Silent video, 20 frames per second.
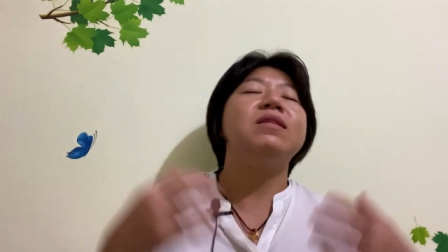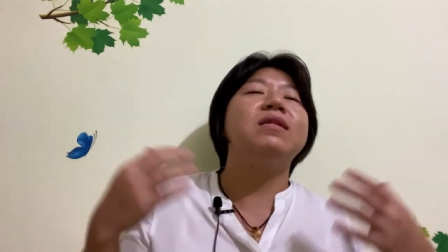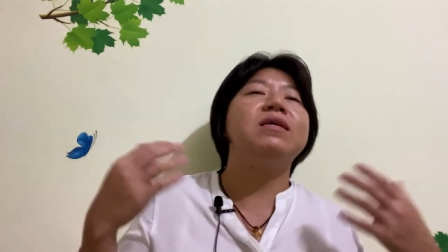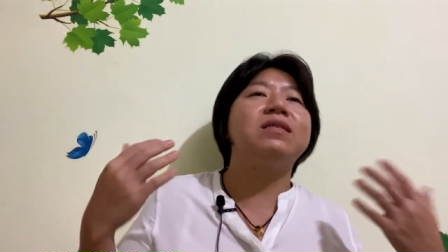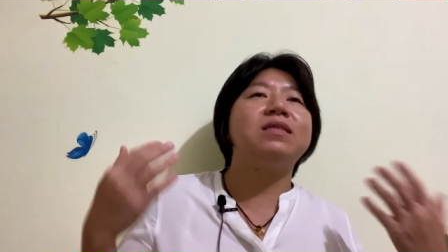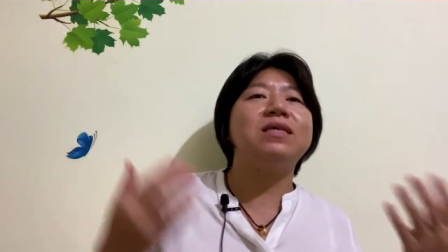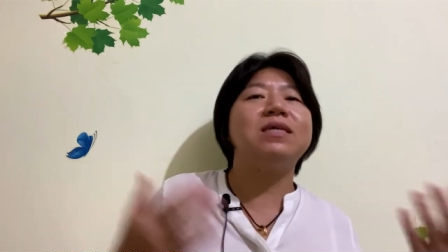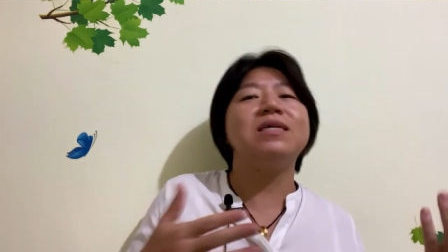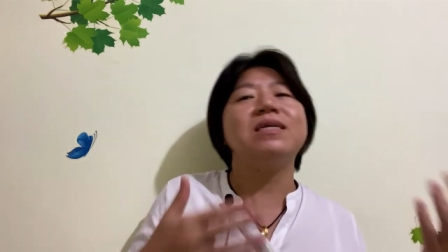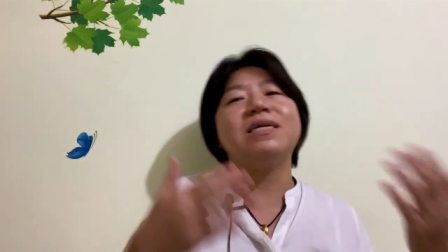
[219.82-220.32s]
the
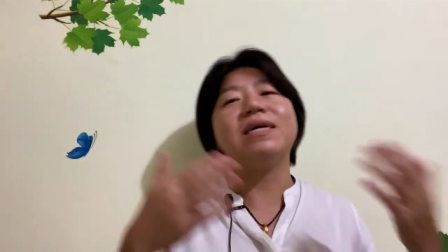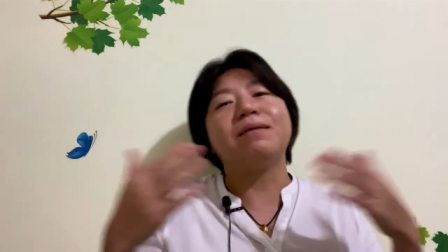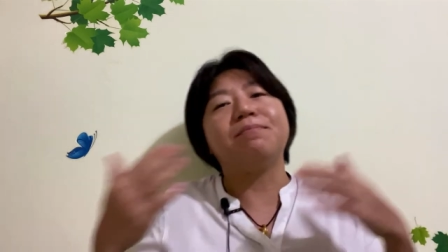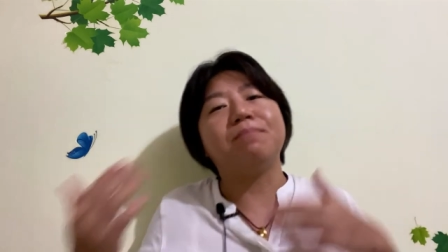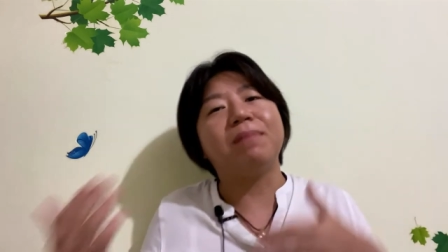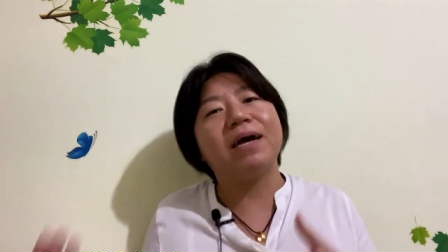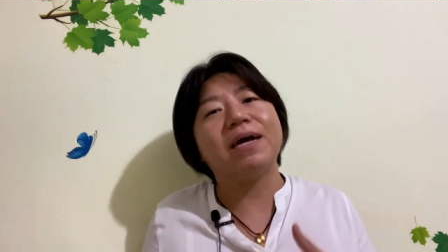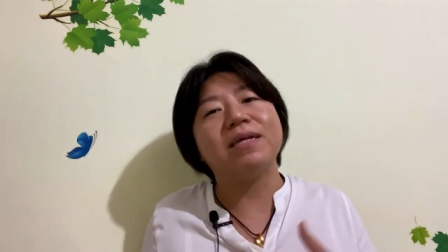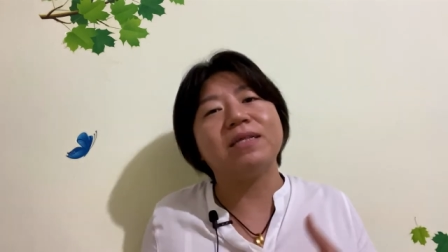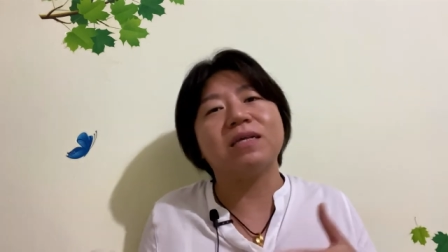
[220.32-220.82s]
Qi in
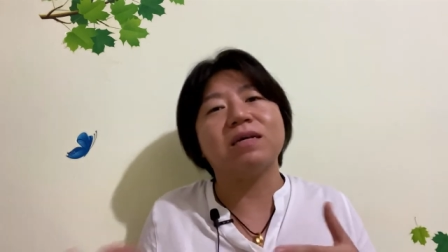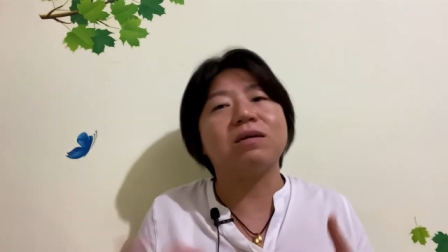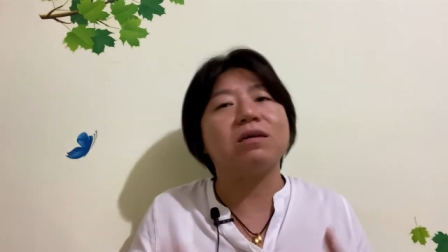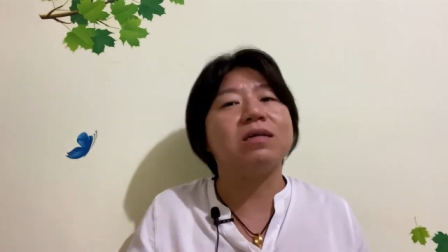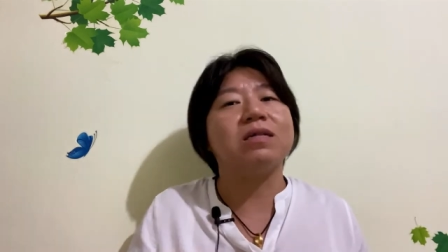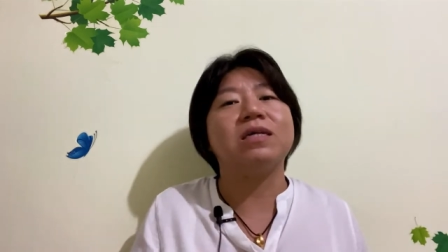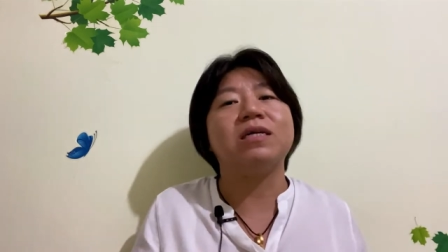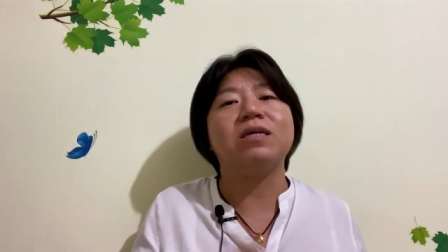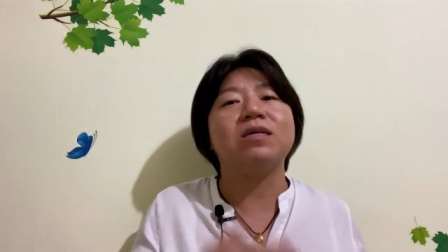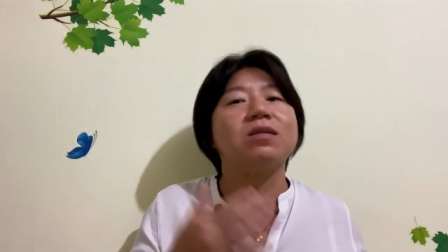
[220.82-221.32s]
blood
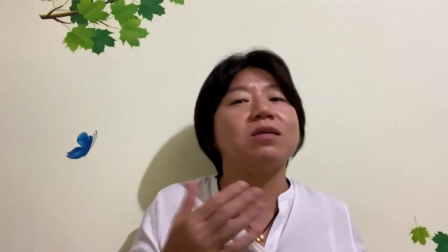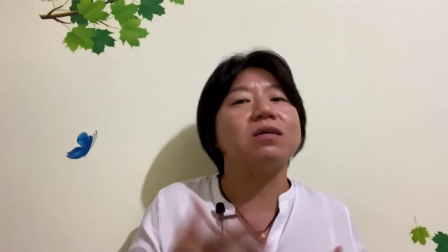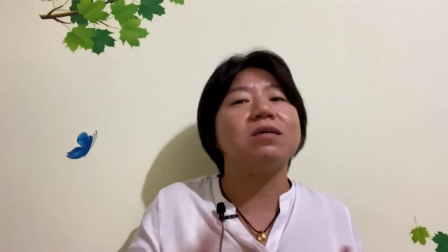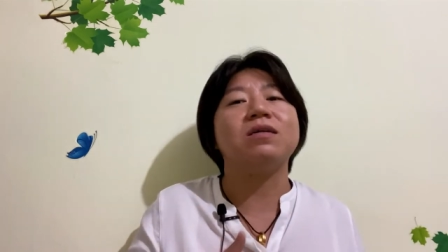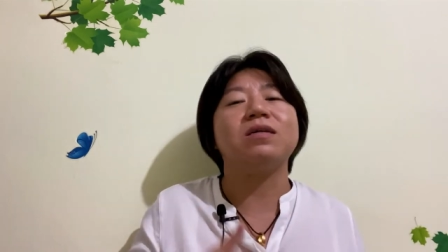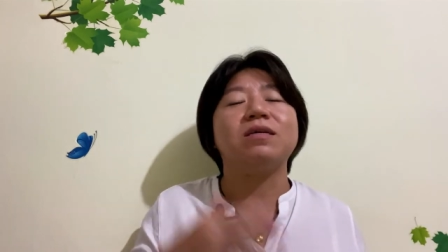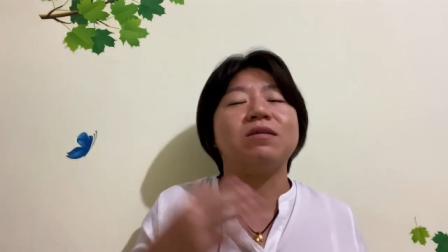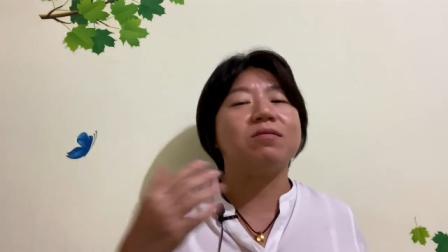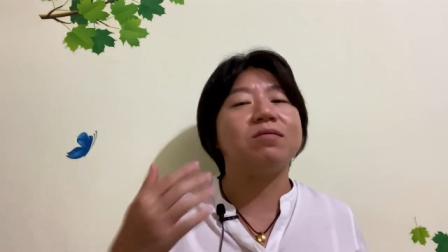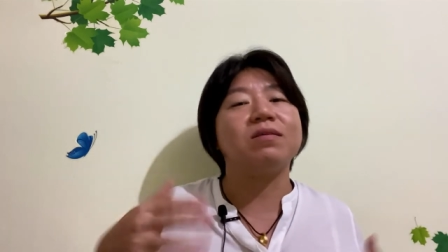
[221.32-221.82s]
circulation
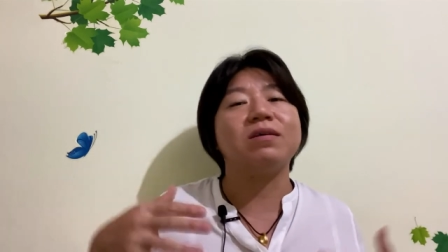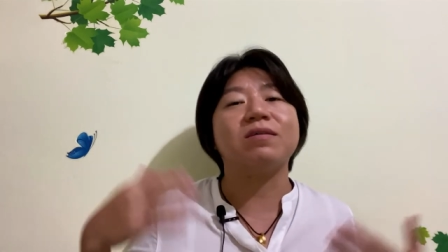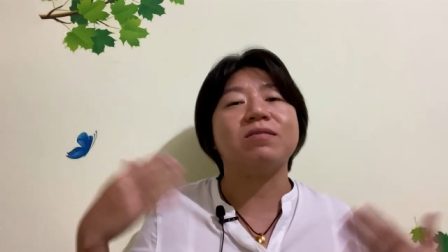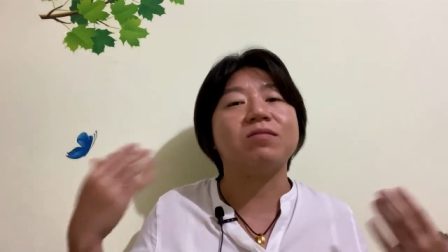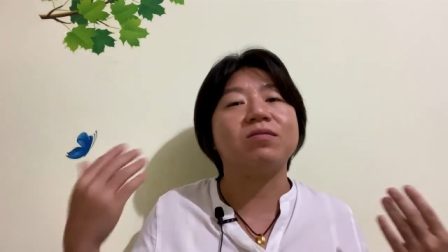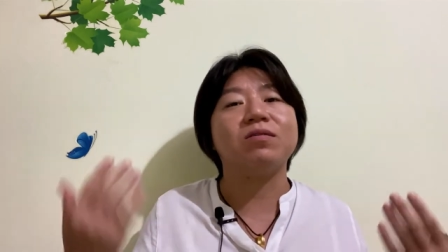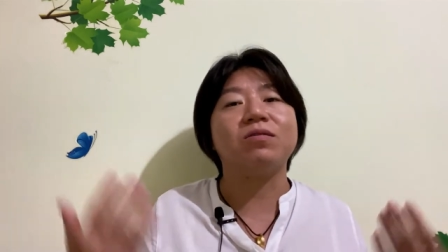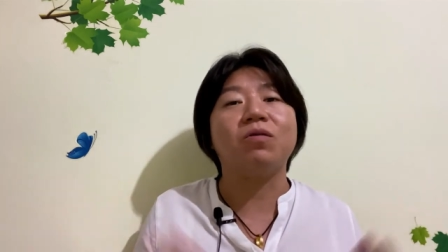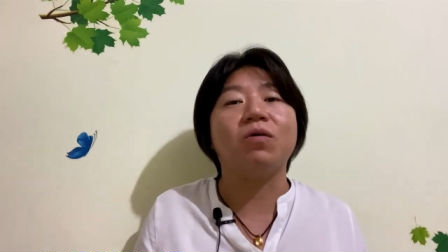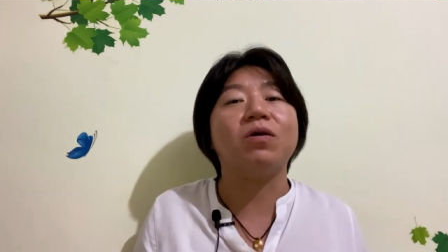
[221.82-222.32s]
is
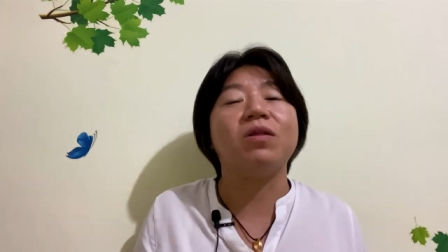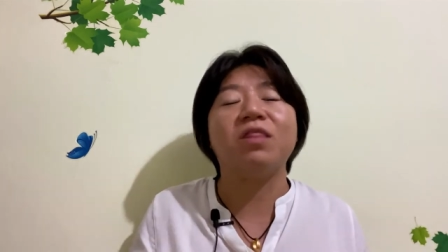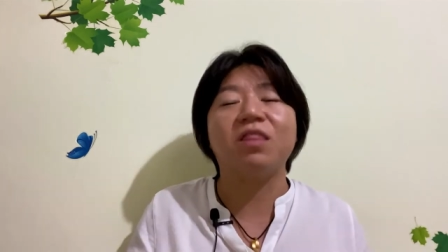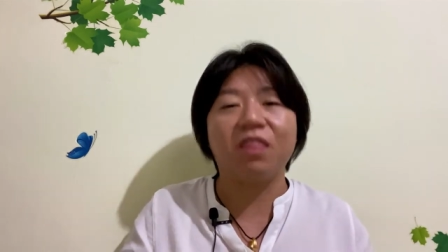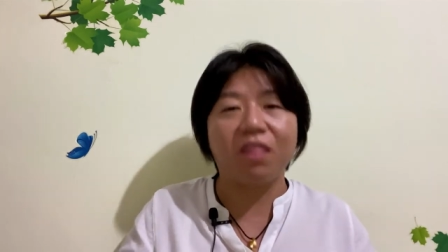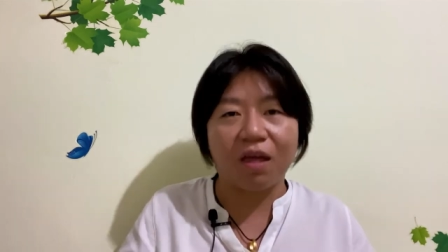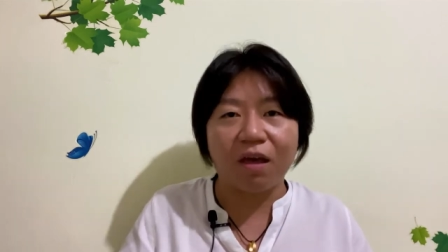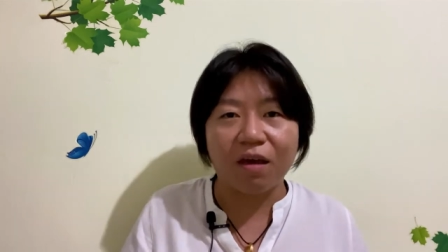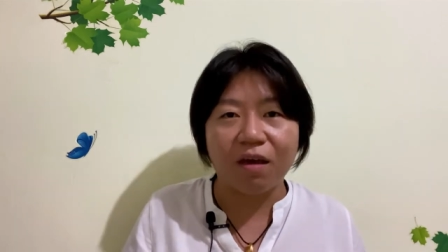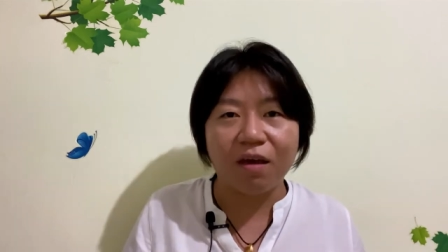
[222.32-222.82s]
just not
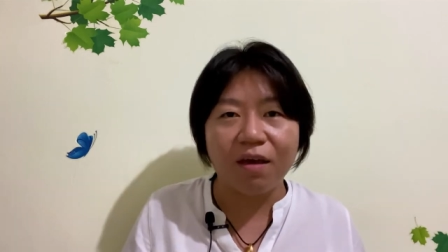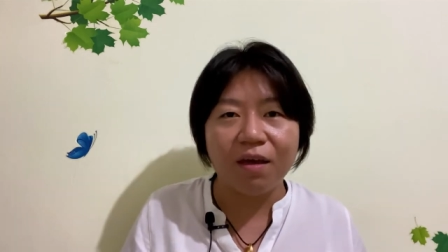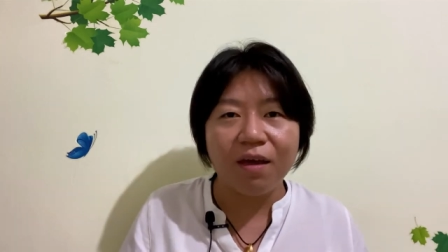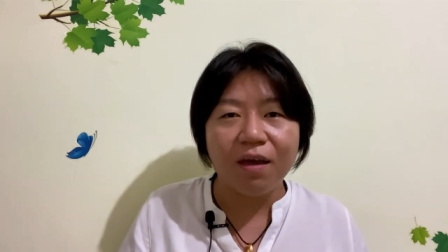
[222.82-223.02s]
there.